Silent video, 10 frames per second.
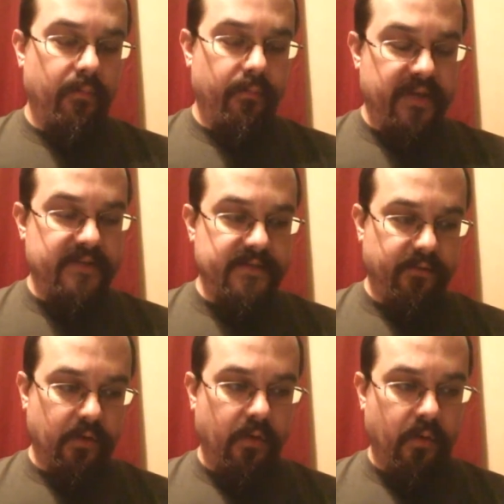pieces of
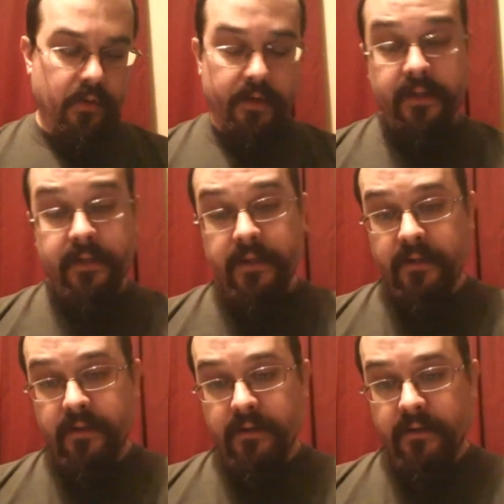her hoard
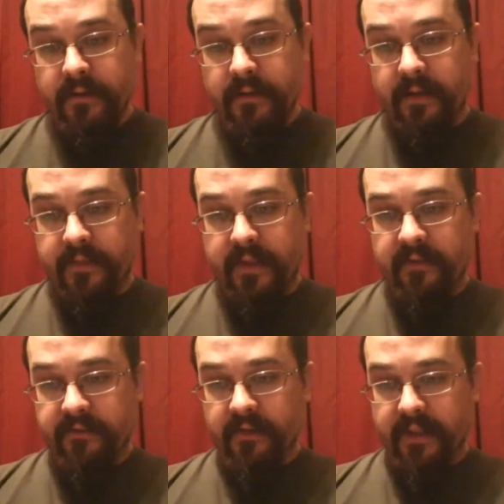that they
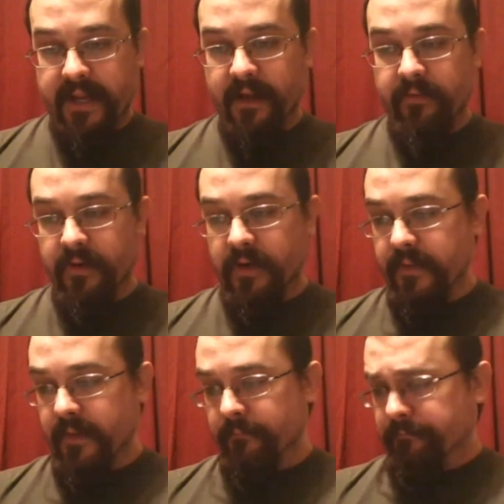still have on
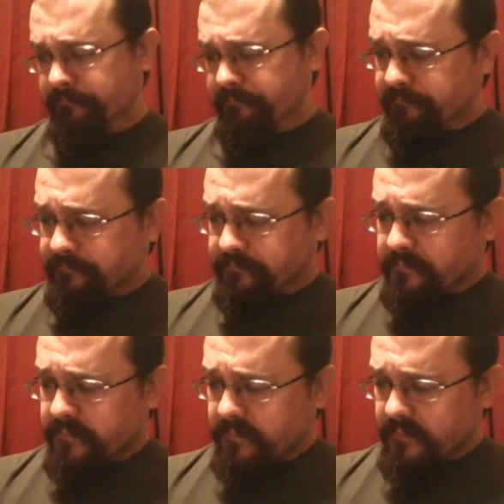them,
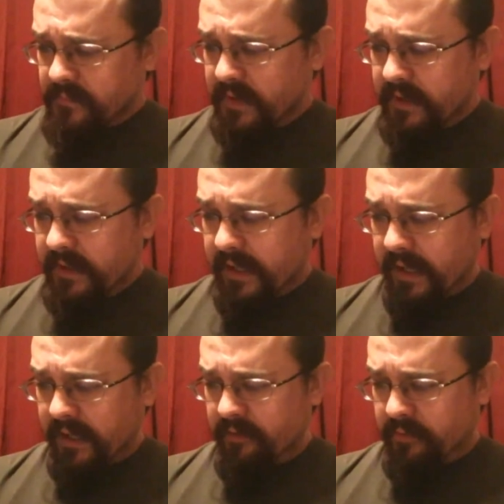
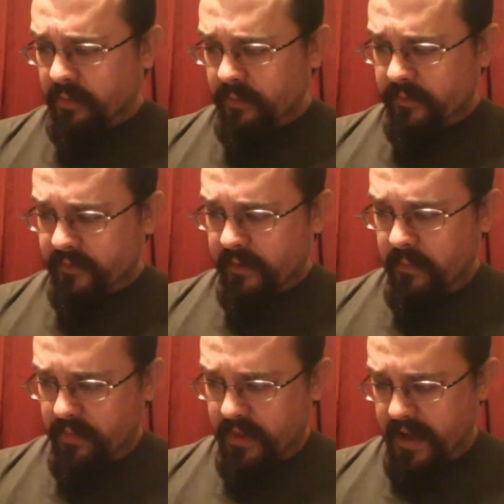and informs them
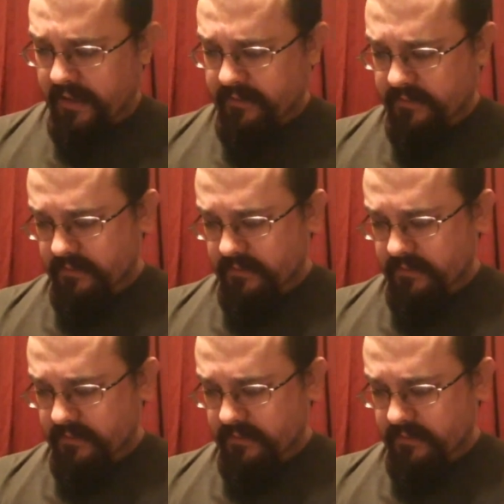that